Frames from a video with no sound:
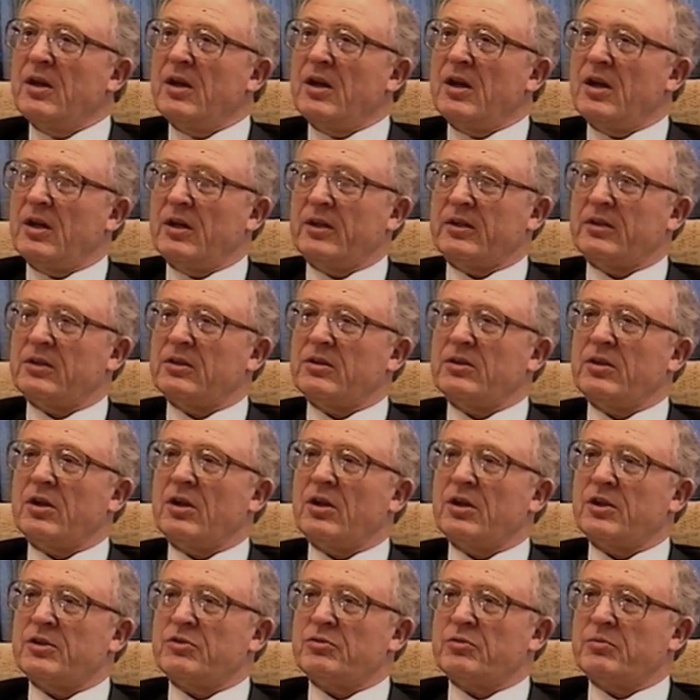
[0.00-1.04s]
a little
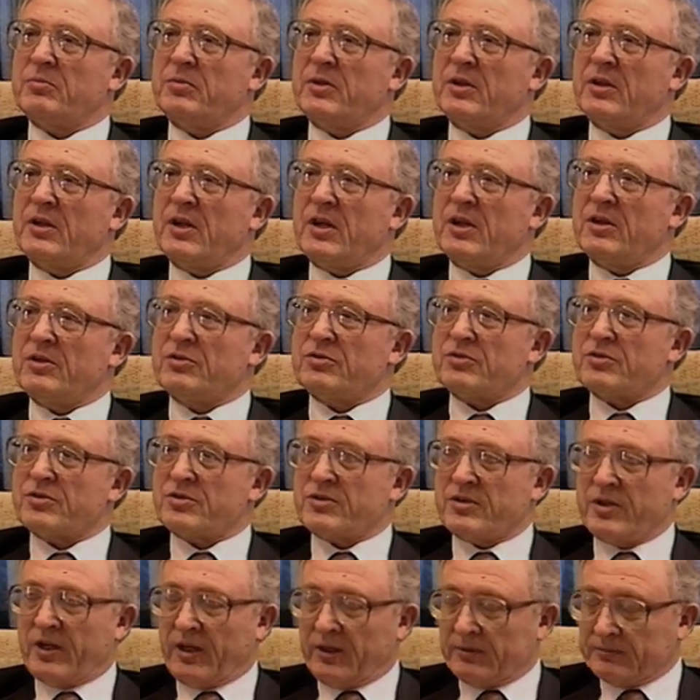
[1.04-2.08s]
knowledge would be a dangerous
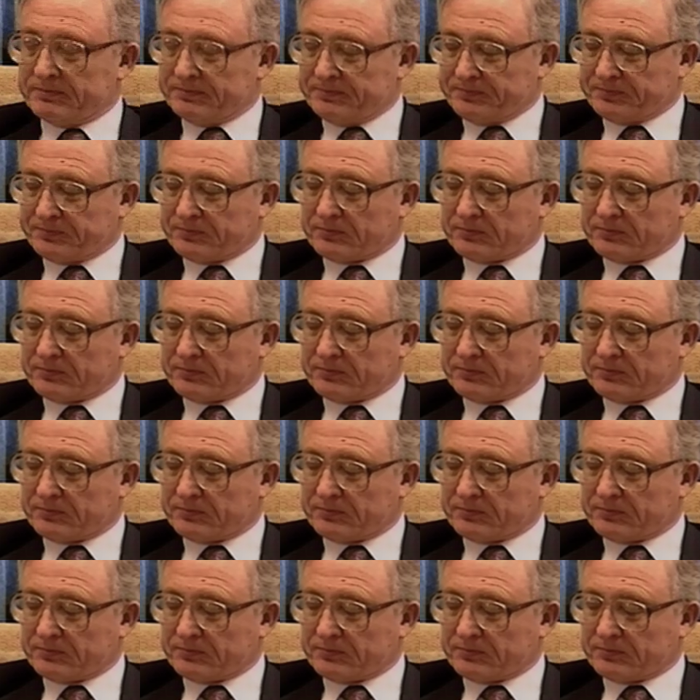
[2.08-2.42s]
thing.